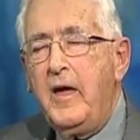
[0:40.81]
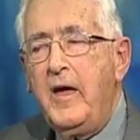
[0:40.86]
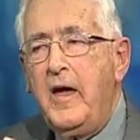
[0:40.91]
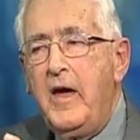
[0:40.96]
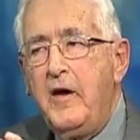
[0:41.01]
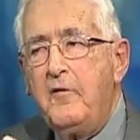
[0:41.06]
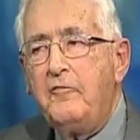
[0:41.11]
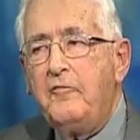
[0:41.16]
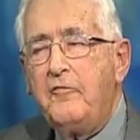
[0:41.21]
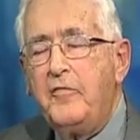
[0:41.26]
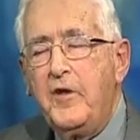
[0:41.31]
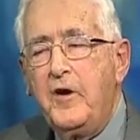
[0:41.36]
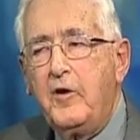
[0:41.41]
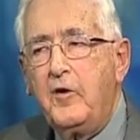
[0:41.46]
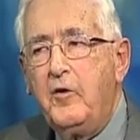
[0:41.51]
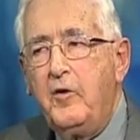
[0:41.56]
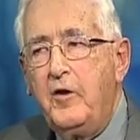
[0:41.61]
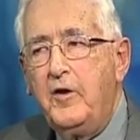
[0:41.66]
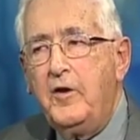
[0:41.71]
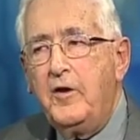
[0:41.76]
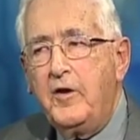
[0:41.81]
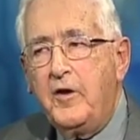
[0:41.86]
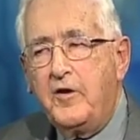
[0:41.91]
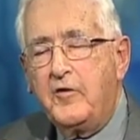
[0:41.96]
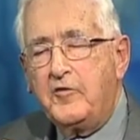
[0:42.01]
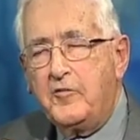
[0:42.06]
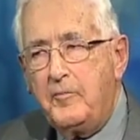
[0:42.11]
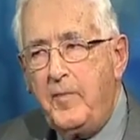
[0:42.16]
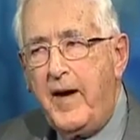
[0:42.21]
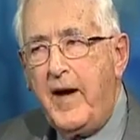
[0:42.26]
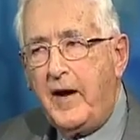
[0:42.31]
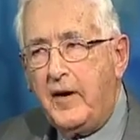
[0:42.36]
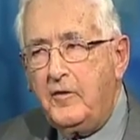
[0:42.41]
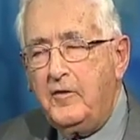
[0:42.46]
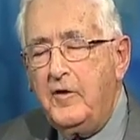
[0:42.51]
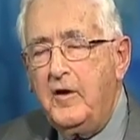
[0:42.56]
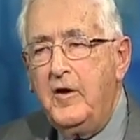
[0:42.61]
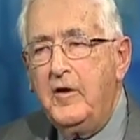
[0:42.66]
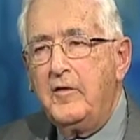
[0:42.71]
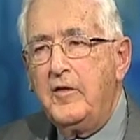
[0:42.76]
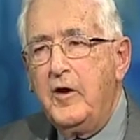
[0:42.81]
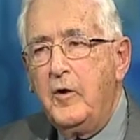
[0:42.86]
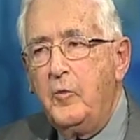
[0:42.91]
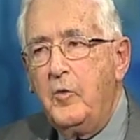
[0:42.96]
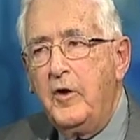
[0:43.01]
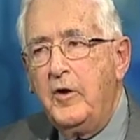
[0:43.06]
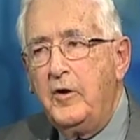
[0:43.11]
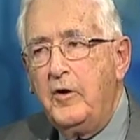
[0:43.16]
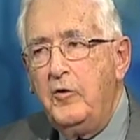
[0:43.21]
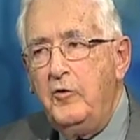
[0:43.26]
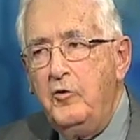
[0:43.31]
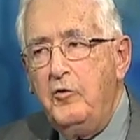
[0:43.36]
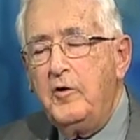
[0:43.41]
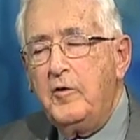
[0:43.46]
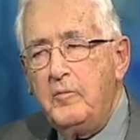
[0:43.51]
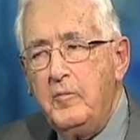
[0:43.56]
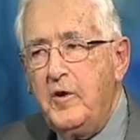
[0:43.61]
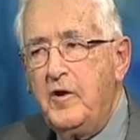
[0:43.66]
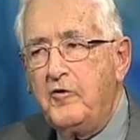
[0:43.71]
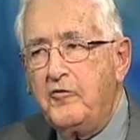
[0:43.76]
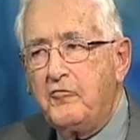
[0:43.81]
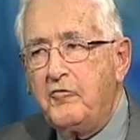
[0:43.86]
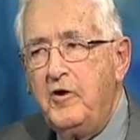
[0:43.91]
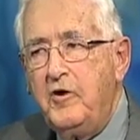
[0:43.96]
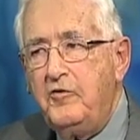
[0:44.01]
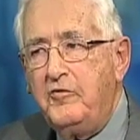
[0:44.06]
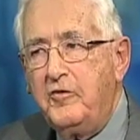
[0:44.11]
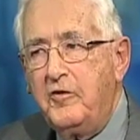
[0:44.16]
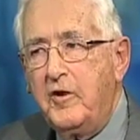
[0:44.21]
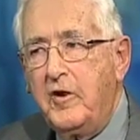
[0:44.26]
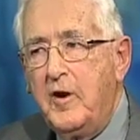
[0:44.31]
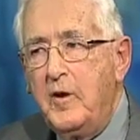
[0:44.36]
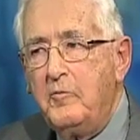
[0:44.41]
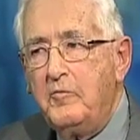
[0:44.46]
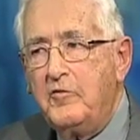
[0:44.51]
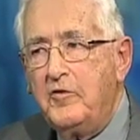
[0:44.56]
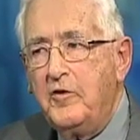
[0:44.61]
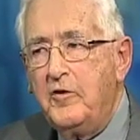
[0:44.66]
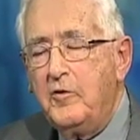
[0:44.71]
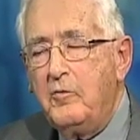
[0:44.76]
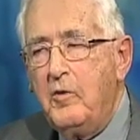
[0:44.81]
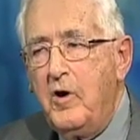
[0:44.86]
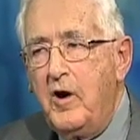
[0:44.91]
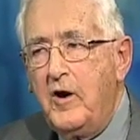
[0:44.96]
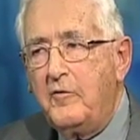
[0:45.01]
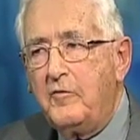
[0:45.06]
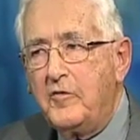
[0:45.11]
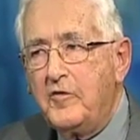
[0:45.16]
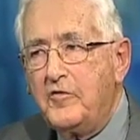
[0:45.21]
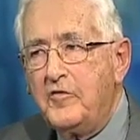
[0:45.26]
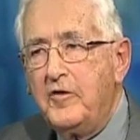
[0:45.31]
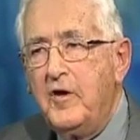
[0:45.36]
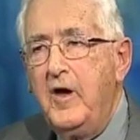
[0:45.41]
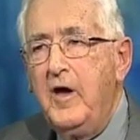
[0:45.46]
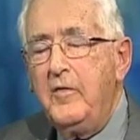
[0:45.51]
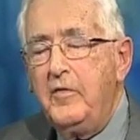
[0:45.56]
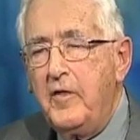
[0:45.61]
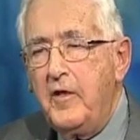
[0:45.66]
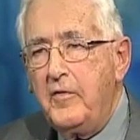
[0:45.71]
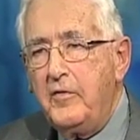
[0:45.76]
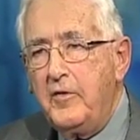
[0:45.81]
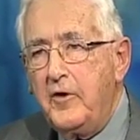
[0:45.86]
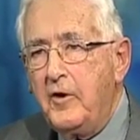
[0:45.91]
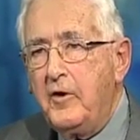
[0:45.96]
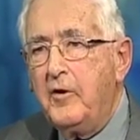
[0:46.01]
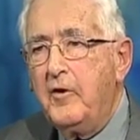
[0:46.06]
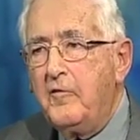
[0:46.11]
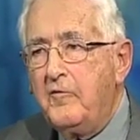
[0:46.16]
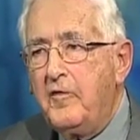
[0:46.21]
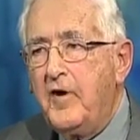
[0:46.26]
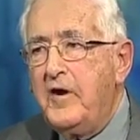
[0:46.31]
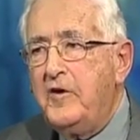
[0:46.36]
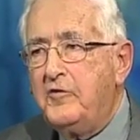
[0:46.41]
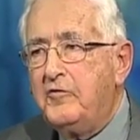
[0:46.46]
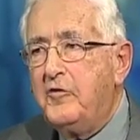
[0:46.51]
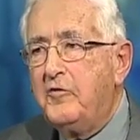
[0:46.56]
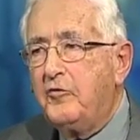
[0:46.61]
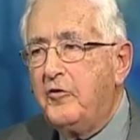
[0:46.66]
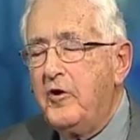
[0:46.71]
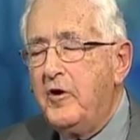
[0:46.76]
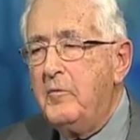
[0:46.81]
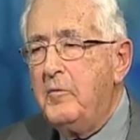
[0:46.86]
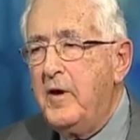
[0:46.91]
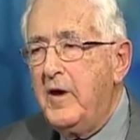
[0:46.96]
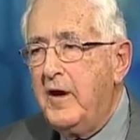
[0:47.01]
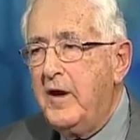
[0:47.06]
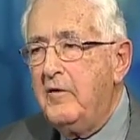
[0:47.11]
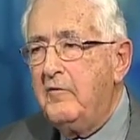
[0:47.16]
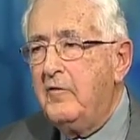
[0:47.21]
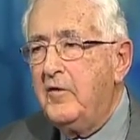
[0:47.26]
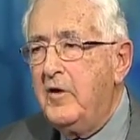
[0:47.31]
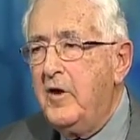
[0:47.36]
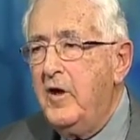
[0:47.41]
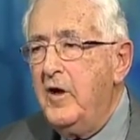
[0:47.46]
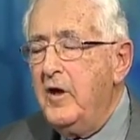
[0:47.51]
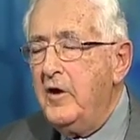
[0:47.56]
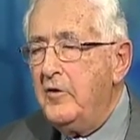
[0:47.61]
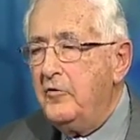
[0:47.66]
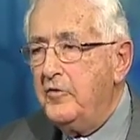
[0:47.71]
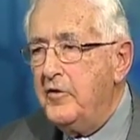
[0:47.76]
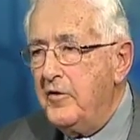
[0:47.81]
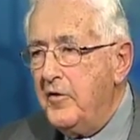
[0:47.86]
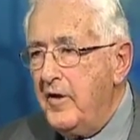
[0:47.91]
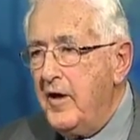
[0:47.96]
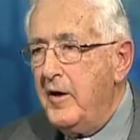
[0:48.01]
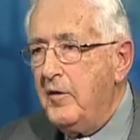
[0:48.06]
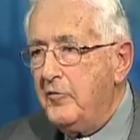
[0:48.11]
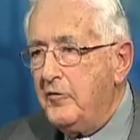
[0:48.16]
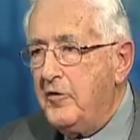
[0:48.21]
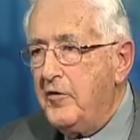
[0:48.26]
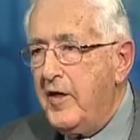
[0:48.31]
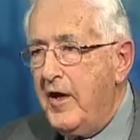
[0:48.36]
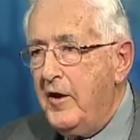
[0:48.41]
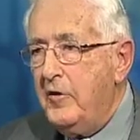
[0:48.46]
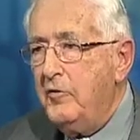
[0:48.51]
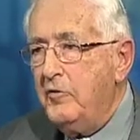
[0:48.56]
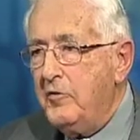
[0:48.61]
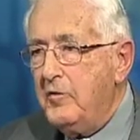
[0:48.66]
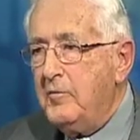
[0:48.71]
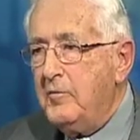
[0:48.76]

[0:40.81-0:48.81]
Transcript: If they're going to expect that when a new administration comes into office, that their advice is going to be given to that, to that new